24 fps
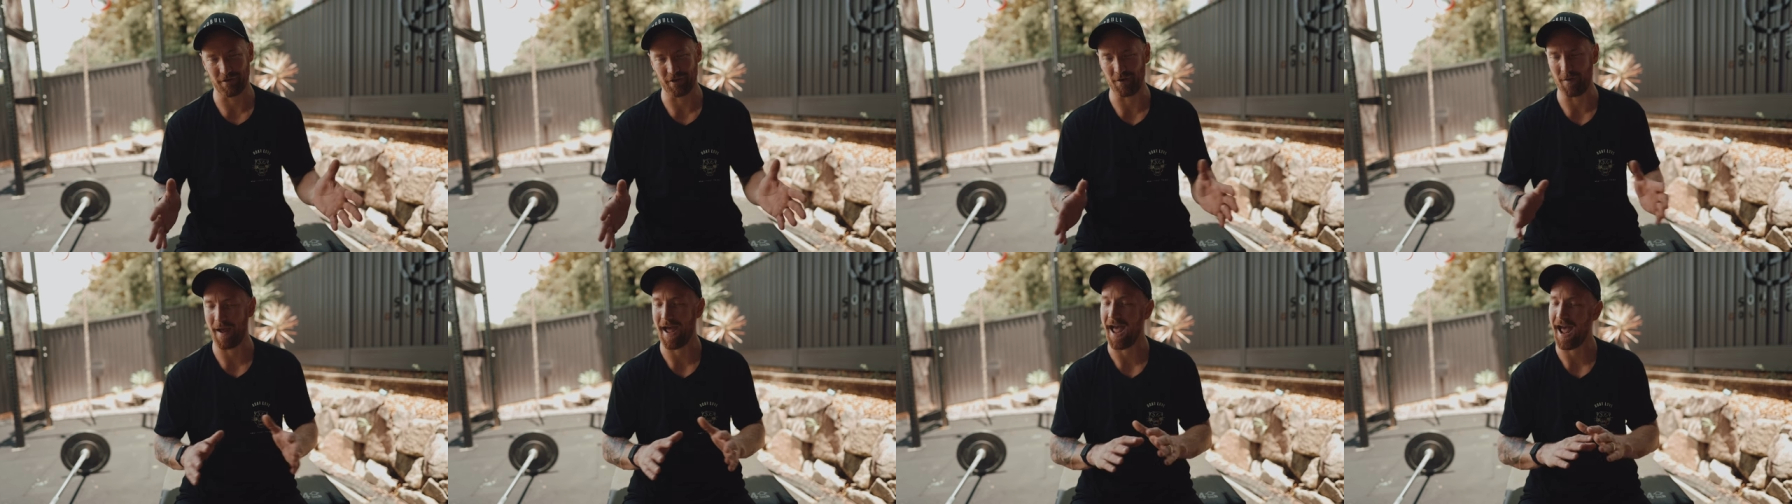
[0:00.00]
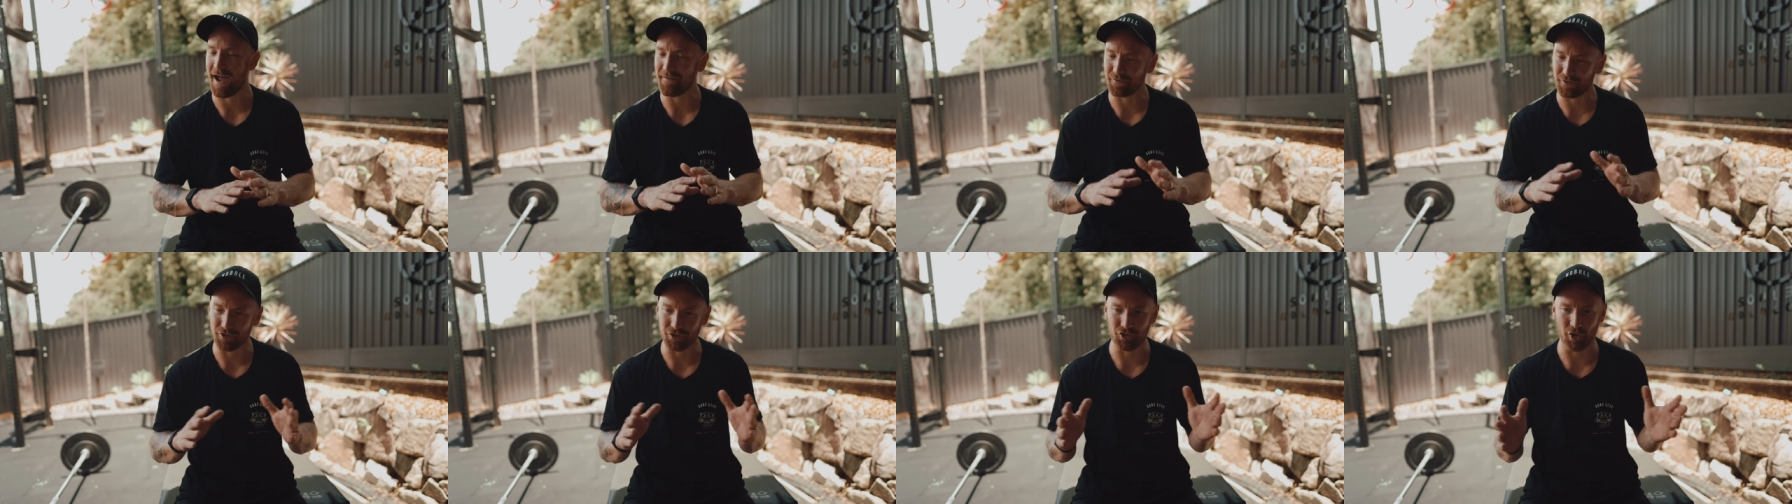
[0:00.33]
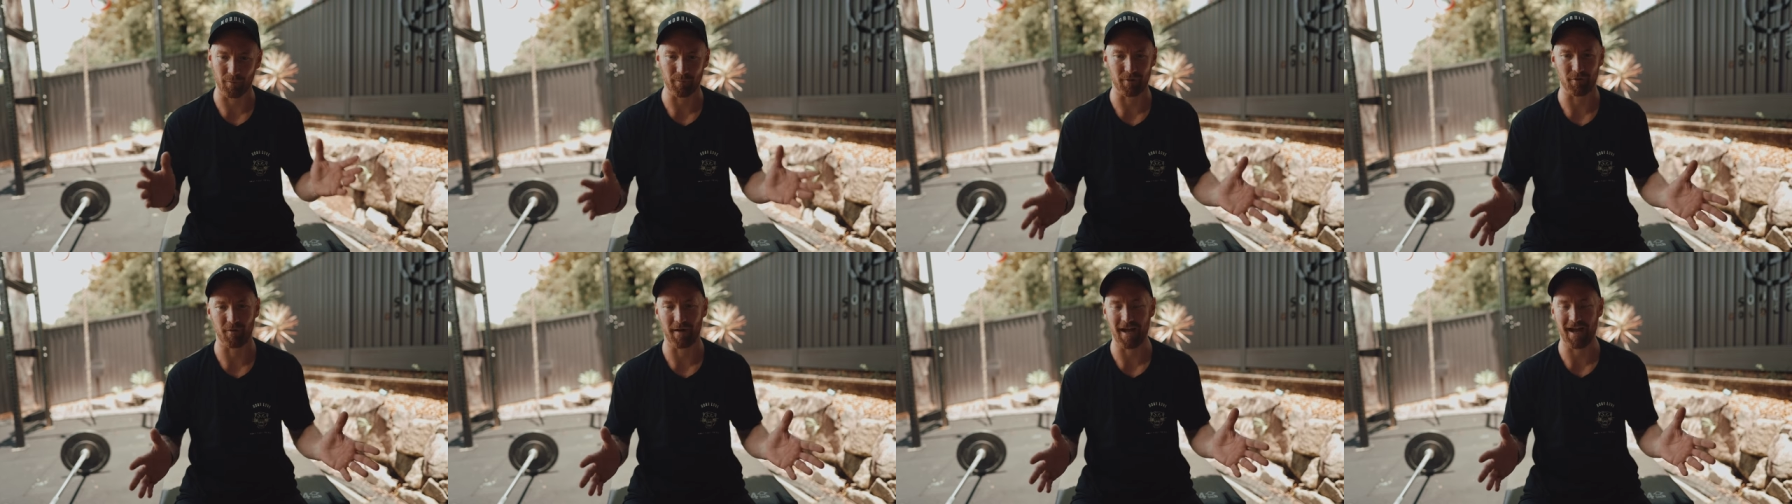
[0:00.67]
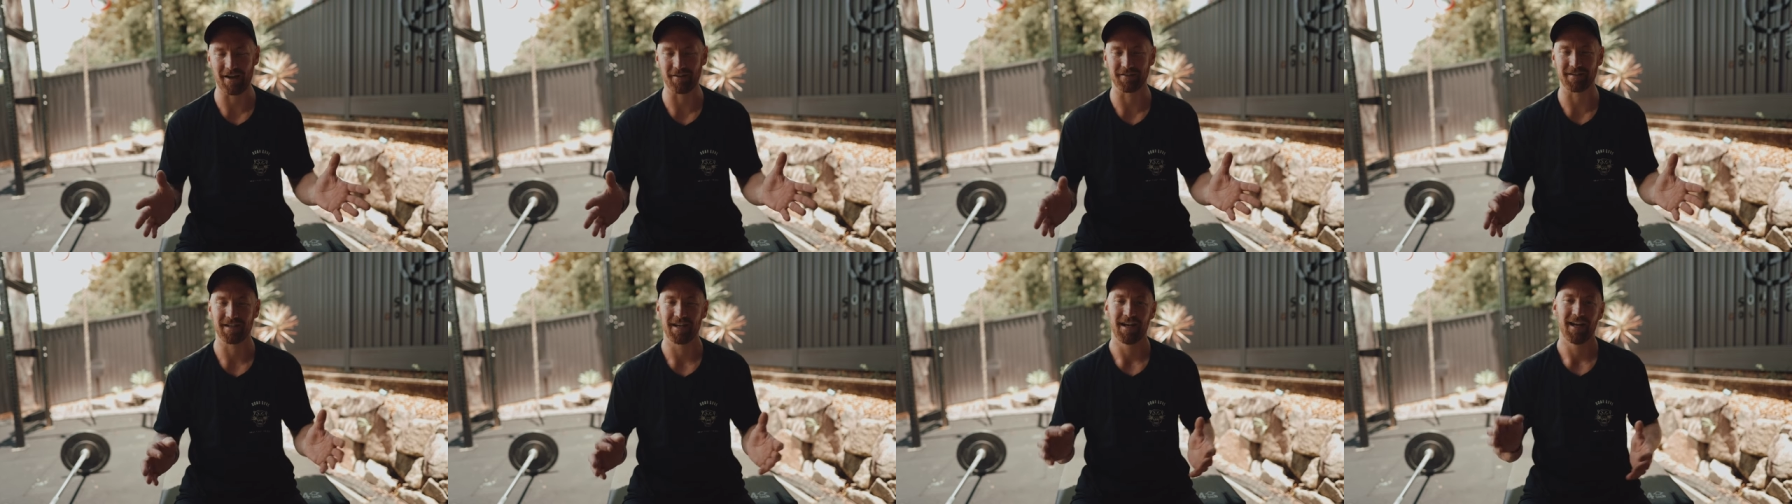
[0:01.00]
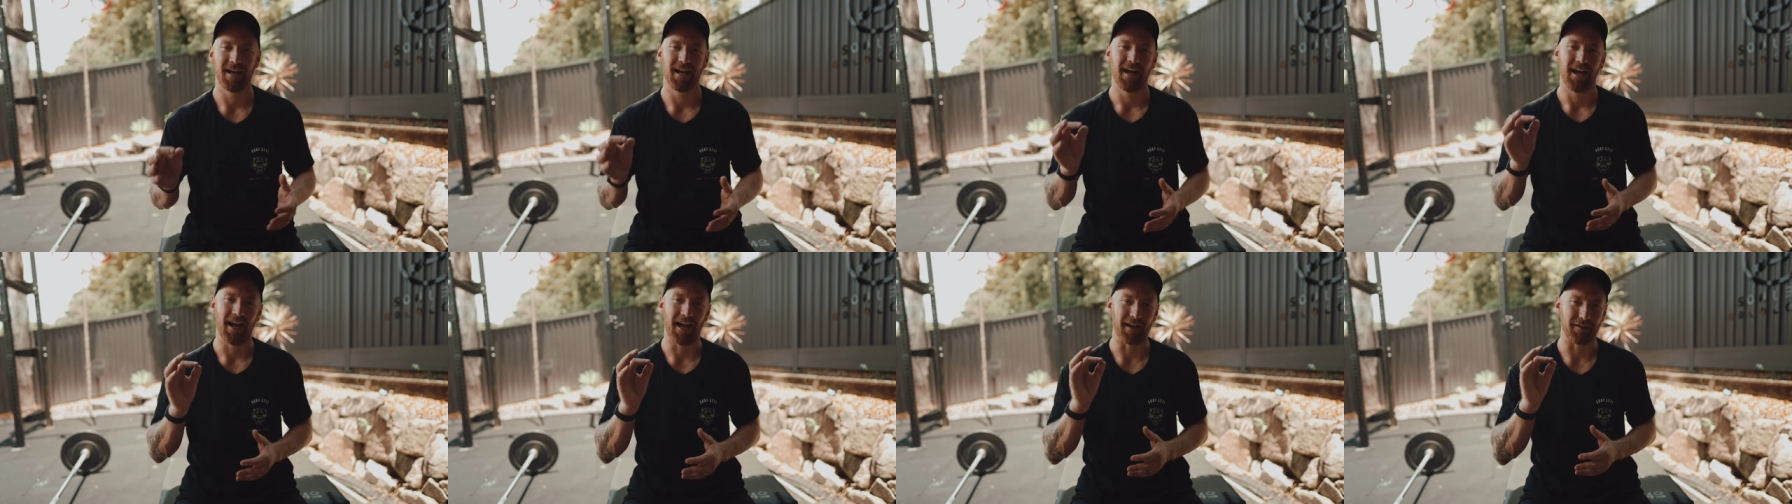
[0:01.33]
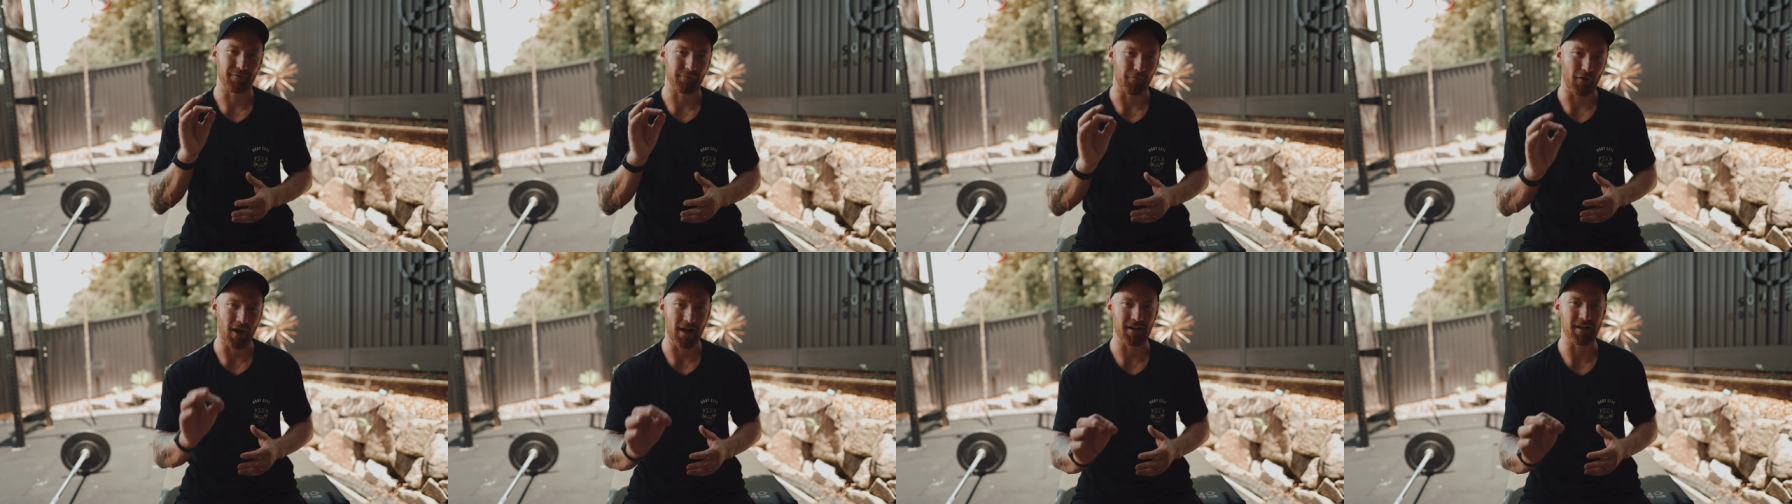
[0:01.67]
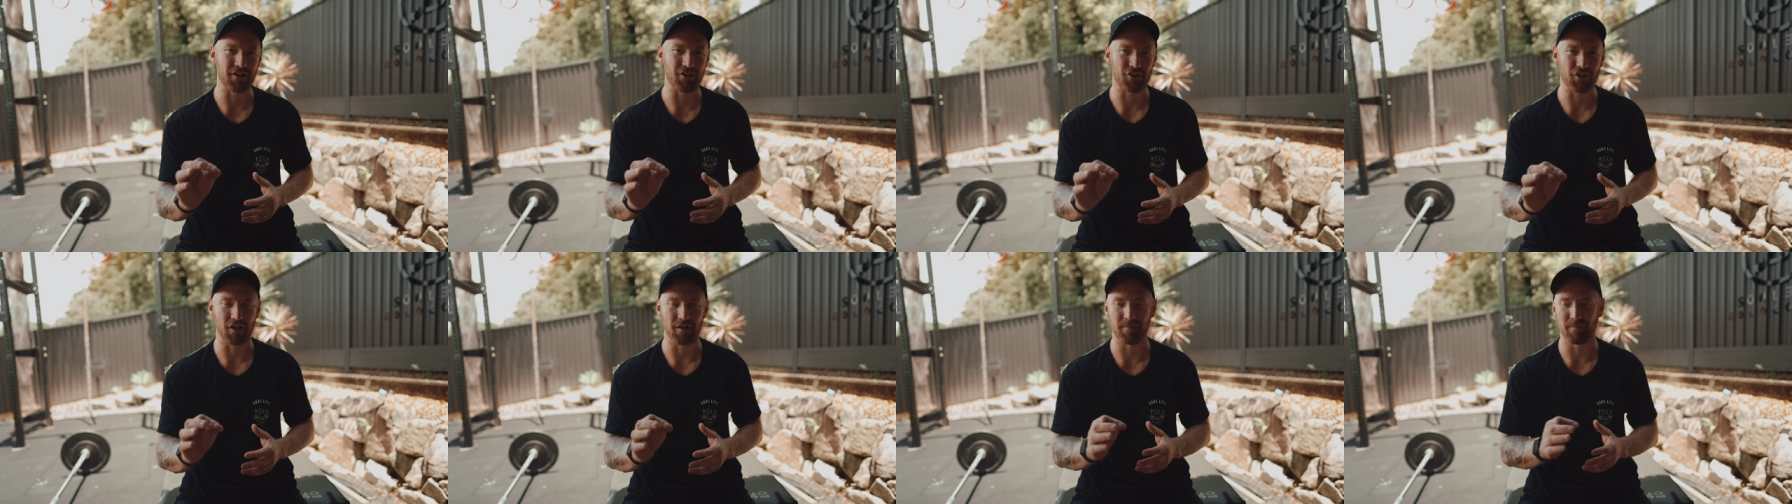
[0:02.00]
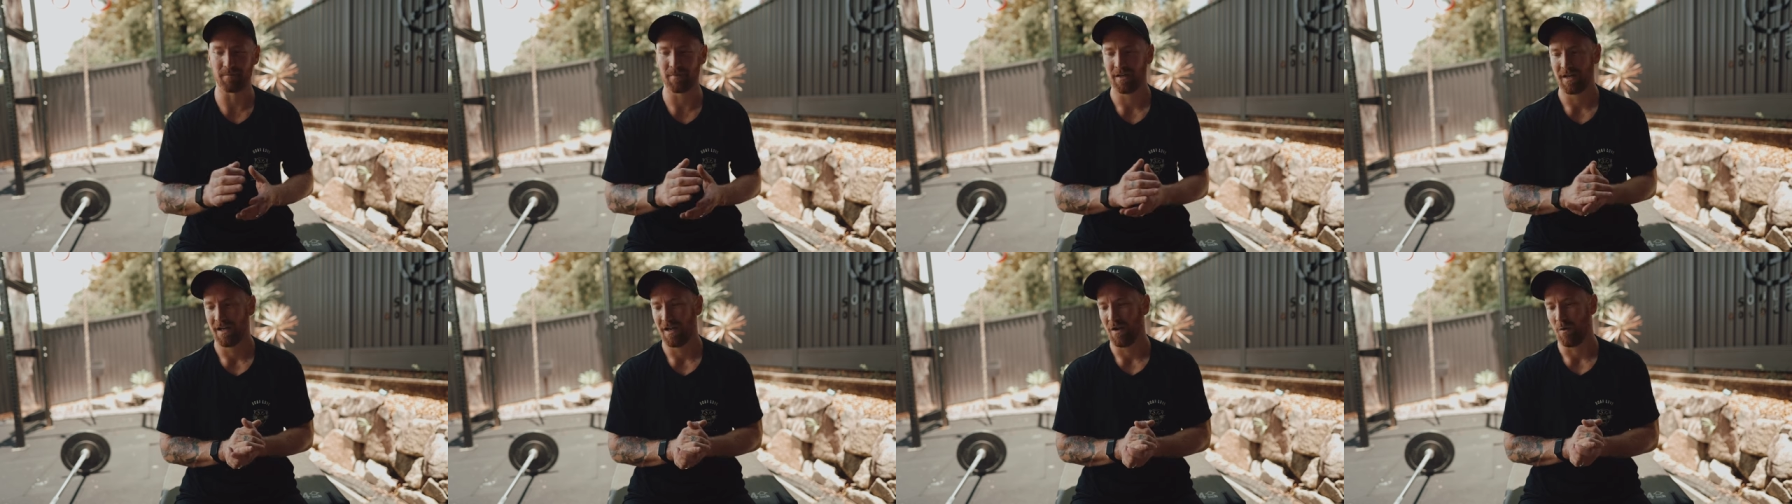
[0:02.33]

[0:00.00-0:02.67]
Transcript: You have to shop around and find a gym